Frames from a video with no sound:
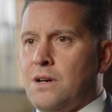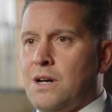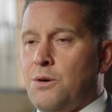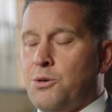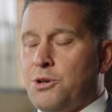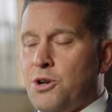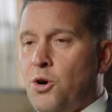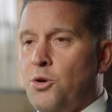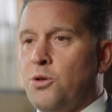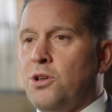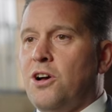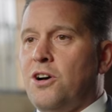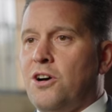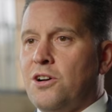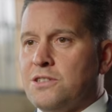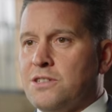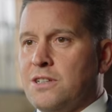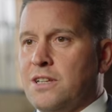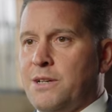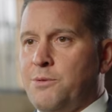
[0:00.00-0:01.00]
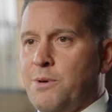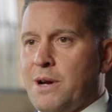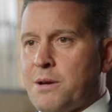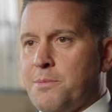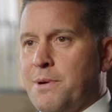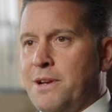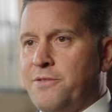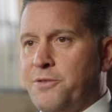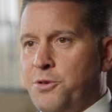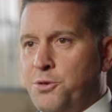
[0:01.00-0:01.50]
I would wholeheartedly
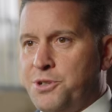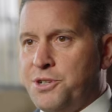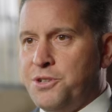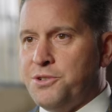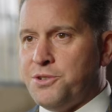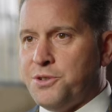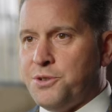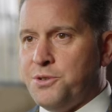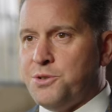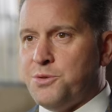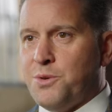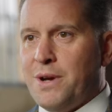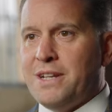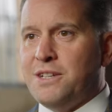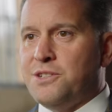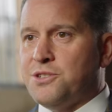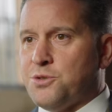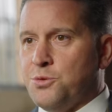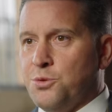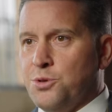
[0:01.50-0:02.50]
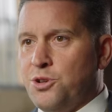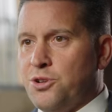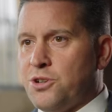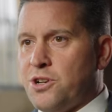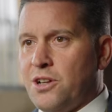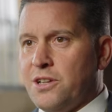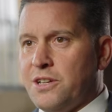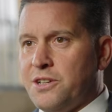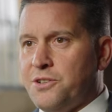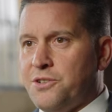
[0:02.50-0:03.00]
recommend Fujitsu to any school or
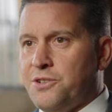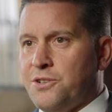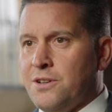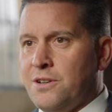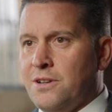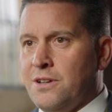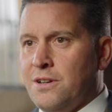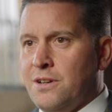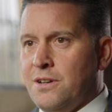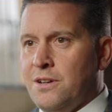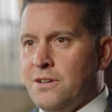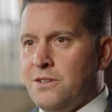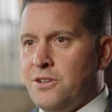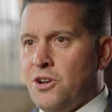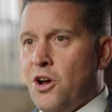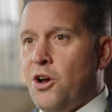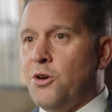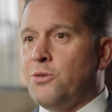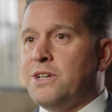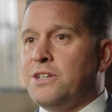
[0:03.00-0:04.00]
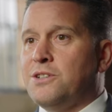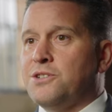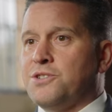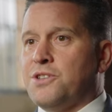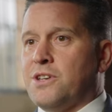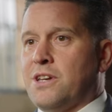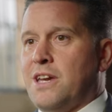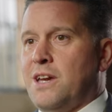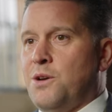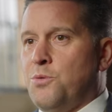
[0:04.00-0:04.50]
college. Not only does
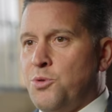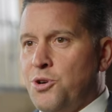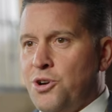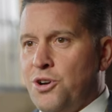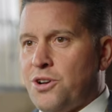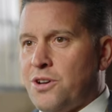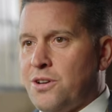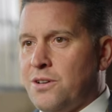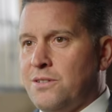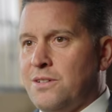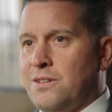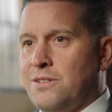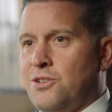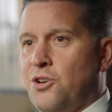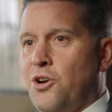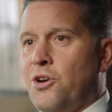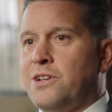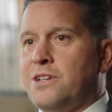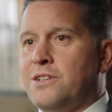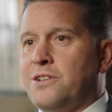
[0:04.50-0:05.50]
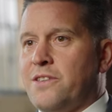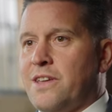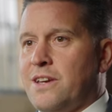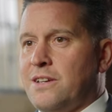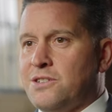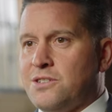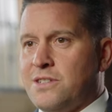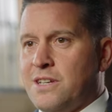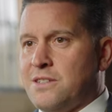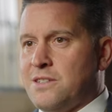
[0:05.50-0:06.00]
the kit work, not only do
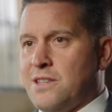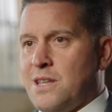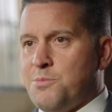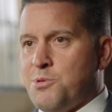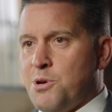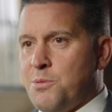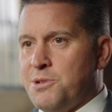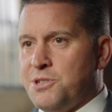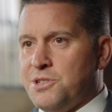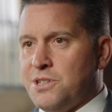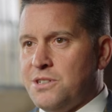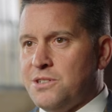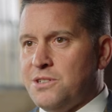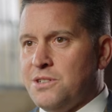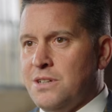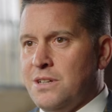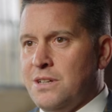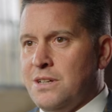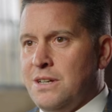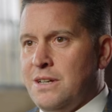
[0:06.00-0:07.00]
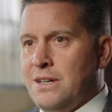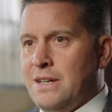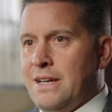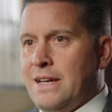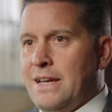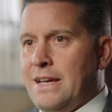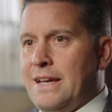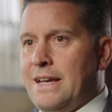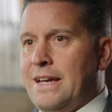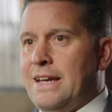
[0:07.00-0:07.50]
they stick to their promises,
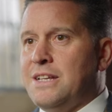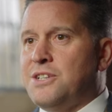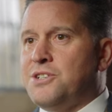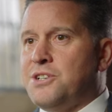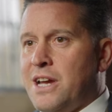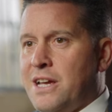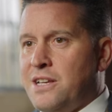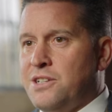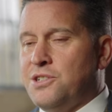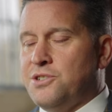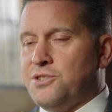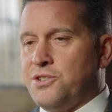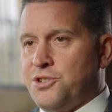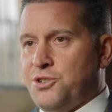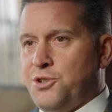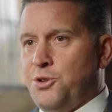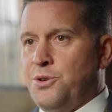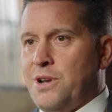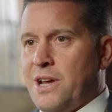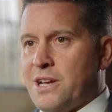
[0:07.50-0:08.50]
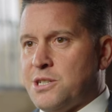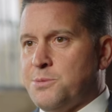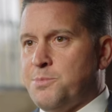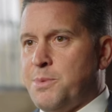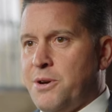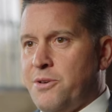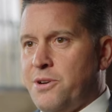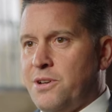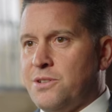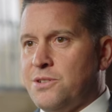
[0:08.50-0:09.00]
it changes the student
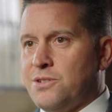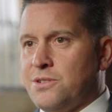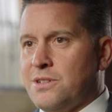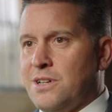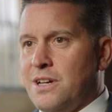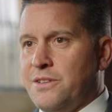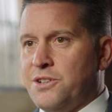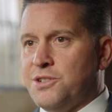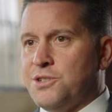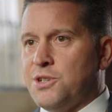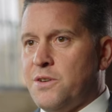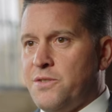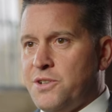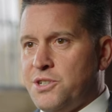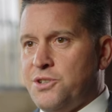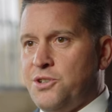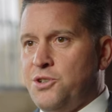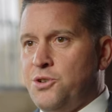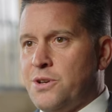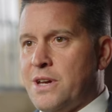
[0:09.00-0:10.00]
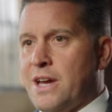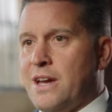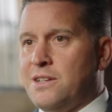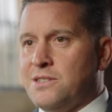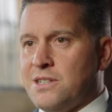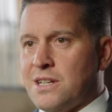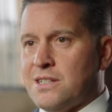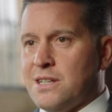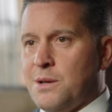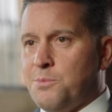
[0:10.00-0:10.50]
experience, and the service that you get
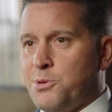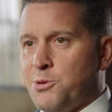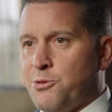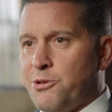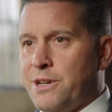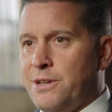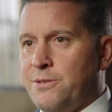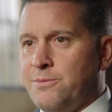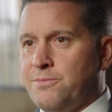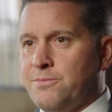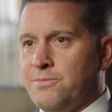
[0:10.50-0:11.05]
is exemplary.